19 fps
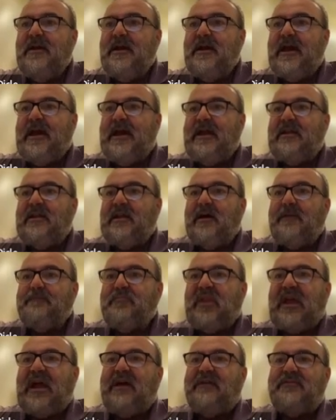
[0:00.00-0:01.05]
And
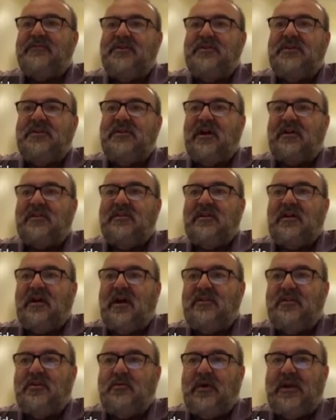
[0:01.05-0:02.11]
after deducting
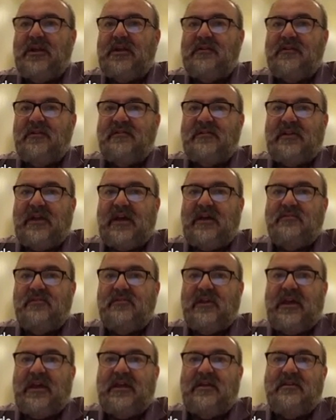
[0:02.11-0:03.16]
underwriting discounts
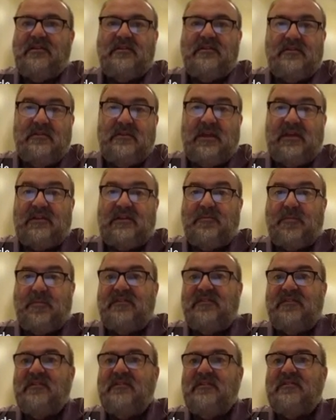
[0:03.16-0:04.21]
and the
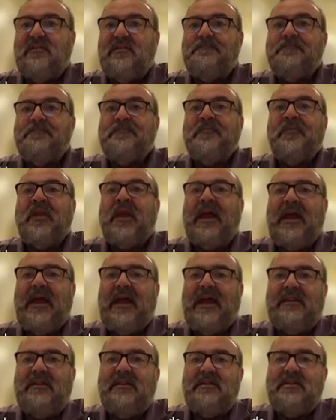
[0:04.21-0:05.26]
expenses,
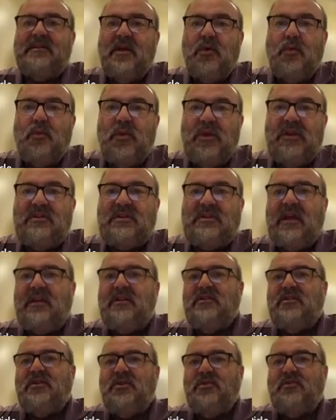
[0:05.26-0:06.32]
and we intend
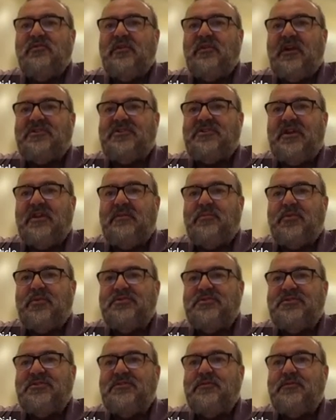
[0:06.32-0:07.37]
to use such net
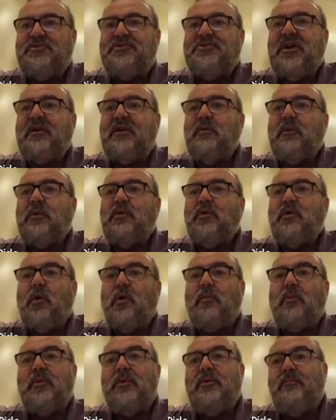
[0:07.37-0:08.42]
proceeds for general
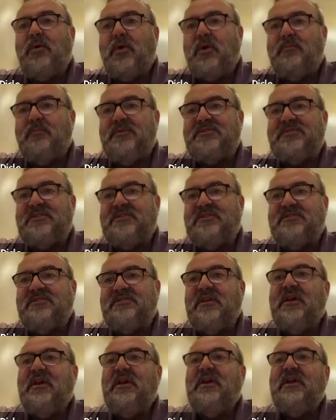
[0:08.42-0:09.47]
corporate purposes,
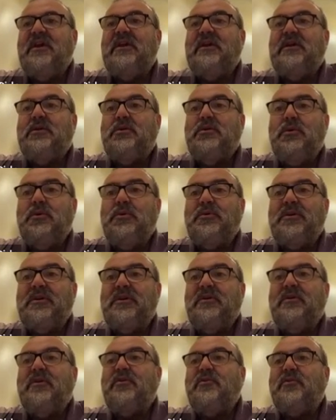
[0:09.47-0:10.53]

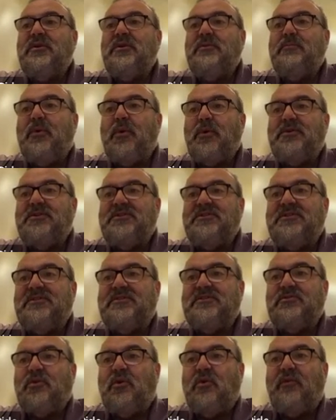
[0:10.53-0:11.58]
including
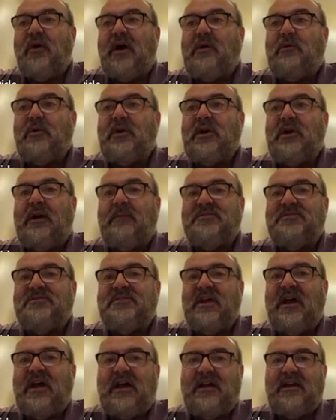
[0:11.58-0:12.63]
repurchases of our common
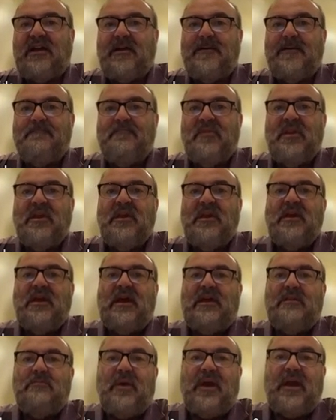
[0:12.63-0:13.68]
stock
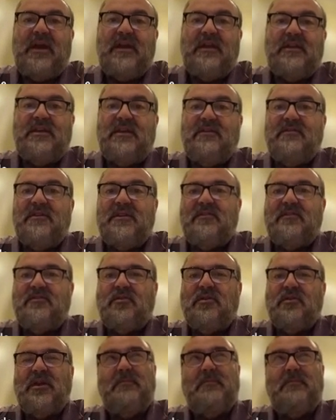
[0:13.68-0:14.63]
and paying dividends. So they're